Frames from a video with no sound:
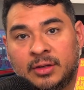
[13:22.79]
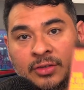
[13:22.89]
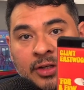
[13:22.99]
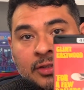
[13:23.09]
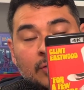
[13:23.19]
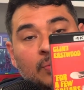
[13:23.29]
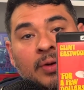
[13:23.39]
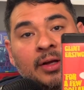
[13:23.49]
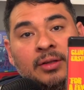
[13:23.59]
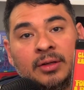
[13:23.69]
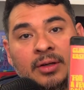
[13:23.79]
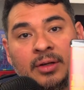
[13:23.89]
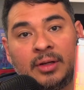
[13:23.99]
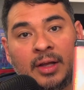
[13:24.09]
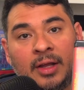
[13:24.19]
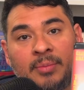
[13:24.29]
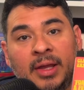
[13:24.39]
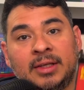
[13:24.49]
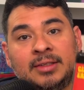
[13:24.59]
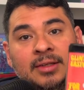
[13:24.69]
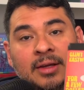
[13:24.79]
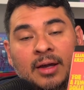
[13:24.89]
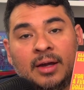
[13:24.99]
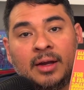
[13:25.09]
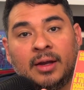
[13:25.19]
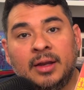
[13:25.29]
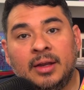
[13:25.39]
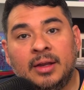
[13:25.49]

just regular SDR